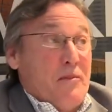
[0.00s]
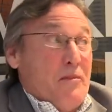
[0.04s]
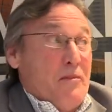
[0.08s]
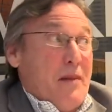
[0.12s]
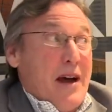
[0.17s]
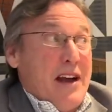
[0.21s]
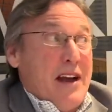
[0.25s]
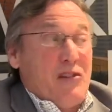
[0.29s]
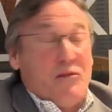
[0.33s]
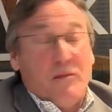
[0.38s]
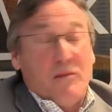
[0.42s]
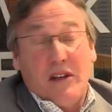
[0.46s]

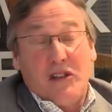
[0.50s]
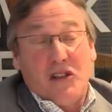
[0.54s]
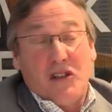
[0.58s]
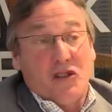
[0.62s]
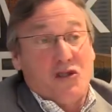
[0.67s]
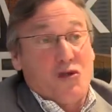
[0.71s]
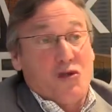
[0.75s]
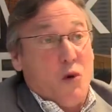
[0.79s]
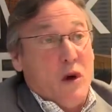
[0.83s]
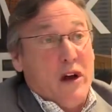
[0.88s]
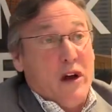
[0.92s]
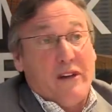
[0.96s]
By as much
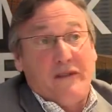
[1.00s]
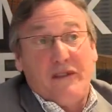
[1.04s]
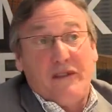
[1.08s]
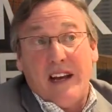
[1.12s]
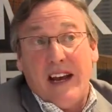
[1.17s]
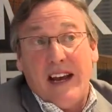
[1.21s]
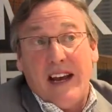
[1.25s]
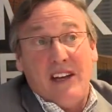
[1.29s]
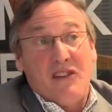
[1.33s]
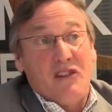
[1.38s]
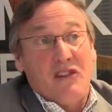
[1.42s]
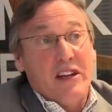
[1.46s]
as 12
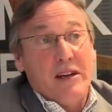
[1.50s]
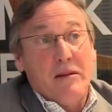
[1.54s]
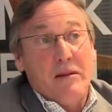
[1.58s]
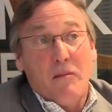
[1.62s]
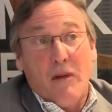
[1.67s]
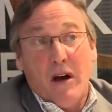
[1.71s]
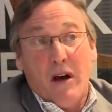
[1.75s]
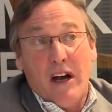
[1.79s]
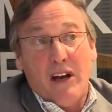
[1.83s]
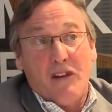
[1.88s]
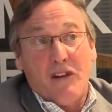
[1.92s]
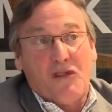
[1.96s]
to 18
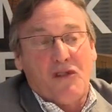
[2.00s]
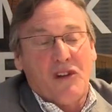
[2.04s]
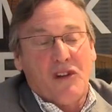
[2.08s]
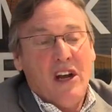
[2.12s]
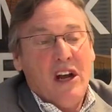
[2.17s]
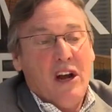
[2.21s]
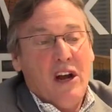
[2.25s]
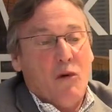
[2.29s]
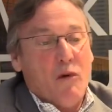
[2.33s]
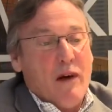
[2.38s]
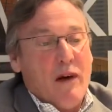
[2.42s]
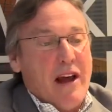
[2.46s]
months,
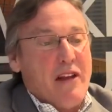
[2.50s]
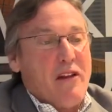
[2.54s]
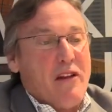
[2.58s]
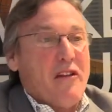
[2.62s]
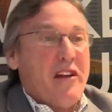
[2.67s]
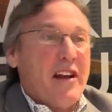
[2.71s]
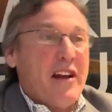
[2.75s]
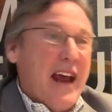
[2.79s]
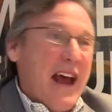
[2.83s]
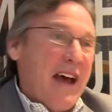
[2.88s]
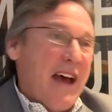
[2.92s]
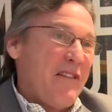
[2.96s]
rather
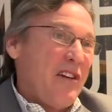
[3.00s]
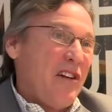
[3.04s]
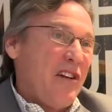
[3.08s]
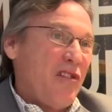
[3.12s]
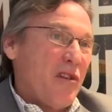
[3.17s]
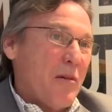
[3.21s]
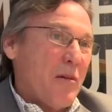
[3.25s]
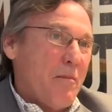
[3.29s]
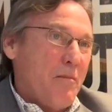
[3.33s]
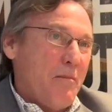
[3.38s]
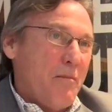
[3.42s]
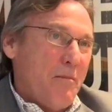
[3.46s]
than having
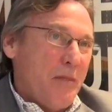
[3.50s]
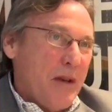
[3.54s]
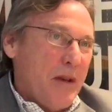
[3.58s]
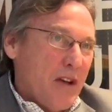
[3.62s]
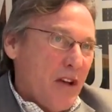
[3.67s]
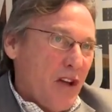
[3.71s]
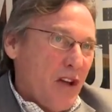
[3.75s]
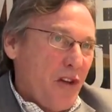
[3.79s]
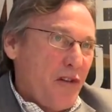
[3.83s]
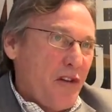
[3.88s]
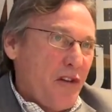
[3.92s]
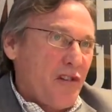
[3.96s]
to
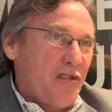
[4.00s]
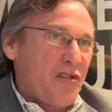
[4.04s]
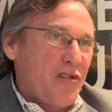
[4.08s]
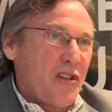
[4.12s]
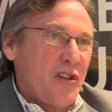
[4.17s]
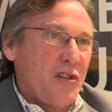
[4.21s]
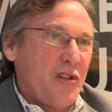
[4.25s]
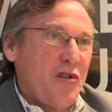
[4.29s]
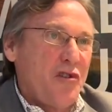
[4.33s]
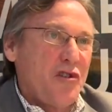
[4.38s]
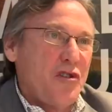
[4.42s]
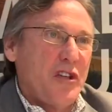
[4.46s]
build the
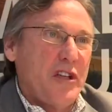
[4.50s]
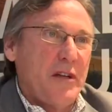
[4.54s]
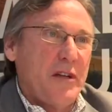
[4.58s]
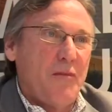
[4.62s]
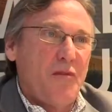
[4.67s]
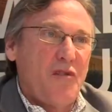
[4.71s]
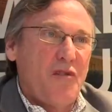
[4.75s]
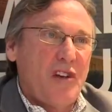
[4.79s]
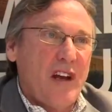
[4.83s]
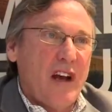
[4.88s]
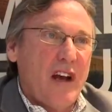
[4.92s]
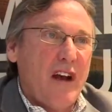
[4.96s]
solution
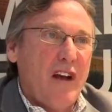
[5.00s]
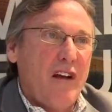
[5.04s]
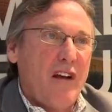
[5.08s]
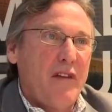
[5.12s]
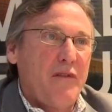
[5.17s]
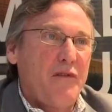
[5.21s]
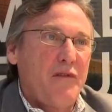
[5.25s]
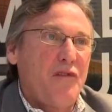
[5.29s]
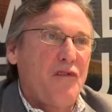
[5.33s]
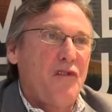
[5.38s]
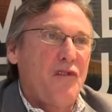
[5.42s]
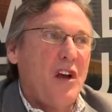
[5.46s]

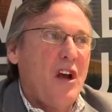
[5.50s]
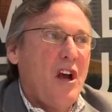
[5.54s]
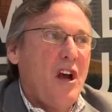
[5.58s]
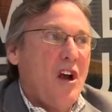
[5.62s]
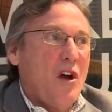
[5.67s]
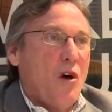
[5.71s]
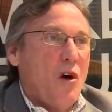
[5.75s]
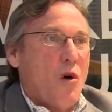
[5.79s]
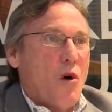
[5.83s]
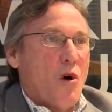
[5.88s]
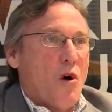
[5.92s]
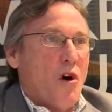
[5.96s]
themselves
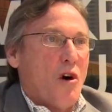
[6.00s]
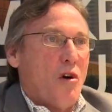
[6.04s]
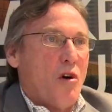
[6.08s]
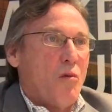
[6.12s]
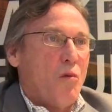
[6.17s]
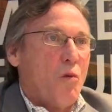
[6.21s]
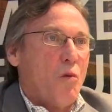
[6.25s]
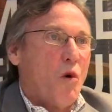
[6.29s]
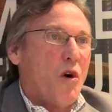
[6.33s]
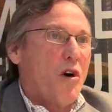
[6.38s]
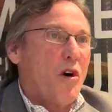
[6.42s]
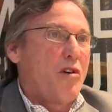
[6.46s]
or
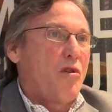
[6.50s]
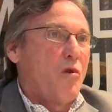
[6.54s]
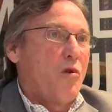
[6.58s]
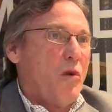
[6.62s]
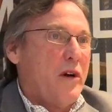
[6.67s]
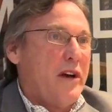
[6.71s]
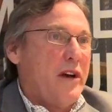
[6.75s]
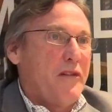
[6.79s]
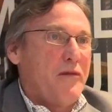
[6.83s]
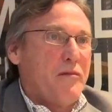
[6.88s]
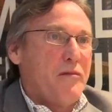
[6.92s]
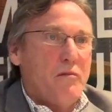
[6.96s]
work
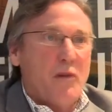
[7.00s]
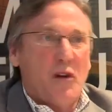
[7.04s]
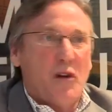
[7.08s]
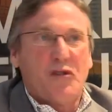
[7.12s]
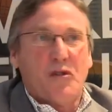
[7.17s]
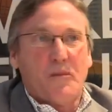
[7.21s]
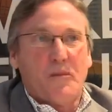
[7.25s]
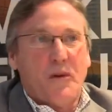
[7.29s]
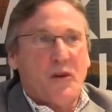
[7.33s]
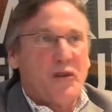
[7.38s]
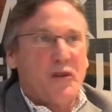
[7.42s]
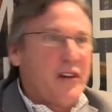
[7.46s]
with
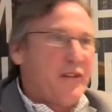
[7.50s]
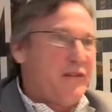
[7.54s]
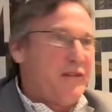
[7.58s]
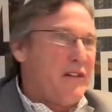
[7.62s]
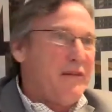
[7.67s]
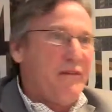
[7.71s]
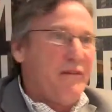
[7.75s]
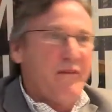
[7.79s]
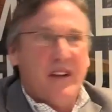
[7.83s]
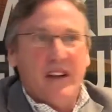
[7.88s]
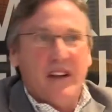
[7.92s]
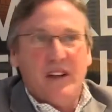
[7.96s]
multiple
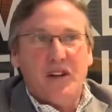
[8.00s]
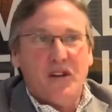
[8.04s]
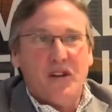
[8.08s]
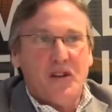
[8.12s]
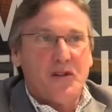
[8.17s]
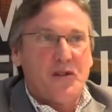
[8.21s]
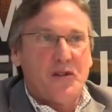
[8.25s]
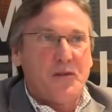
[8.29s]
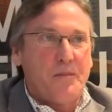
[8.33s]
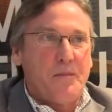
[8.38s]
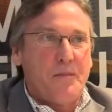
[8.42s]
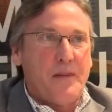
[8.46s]
different
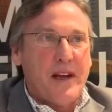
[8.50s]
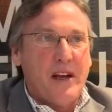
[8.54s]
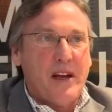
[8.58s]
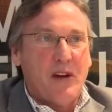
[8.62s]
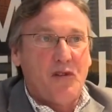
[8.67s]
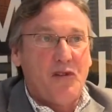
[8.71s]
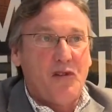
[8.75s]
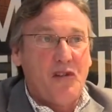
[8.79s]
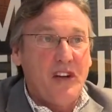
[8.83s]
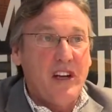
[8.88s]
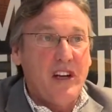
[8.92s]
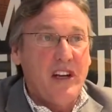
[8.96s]
vendors'
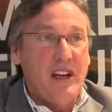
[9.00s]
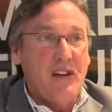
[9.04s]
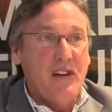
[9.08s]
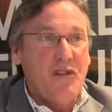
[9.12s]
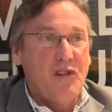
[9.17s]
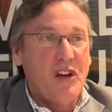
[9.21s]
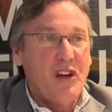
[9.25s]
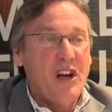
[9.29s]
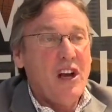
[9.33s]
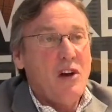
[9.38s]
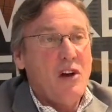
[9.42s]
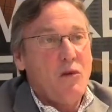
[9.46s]

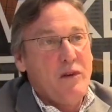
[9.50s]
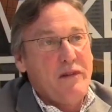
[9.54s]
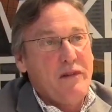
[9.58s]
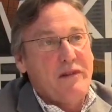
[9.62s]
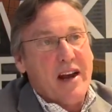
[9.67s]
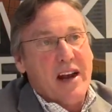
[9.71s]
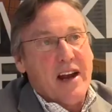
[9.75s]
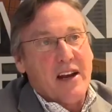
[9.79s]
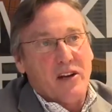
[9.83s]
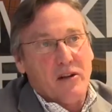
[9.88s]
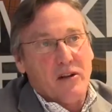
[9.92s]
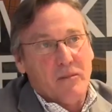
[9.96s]
POCs, we've
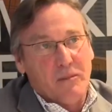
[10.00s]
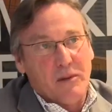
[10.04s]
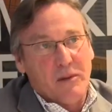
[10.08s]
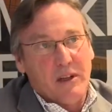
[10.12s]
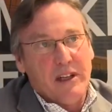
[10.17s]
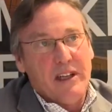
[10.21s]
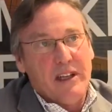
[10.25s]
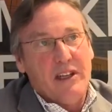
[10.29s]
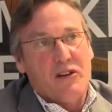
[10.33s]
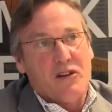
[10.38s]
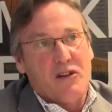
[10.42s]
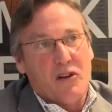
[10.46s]
got a
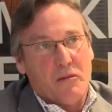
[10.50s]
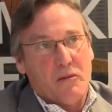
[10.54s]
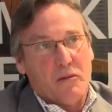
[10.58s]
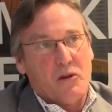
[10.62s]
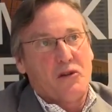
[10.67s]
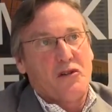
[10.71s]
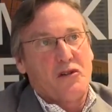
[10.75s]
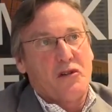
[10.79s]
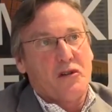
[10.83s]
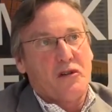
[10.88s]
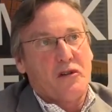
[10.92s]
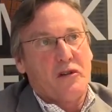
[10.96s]
complete
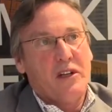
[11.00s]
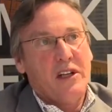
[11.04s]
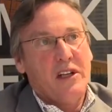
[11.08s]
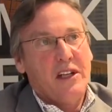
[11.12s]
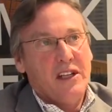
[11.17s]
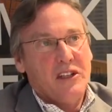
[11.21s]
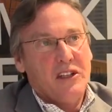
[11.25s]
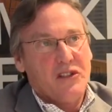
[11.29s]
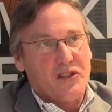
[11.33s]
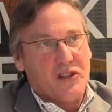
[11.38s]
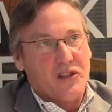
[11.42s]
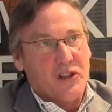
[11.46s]
commercial
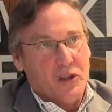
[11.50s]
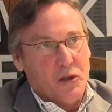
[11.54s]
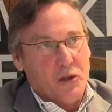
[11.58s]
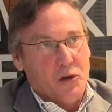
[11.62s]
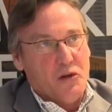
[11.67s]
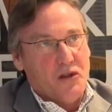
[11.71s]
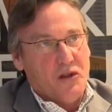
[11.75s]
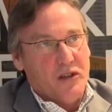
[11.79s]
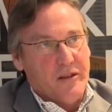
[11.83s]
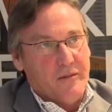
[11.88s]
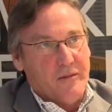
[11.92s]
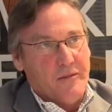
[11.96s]

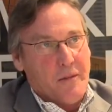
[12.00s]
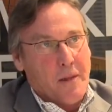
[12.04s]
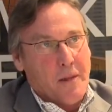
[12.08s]
solution.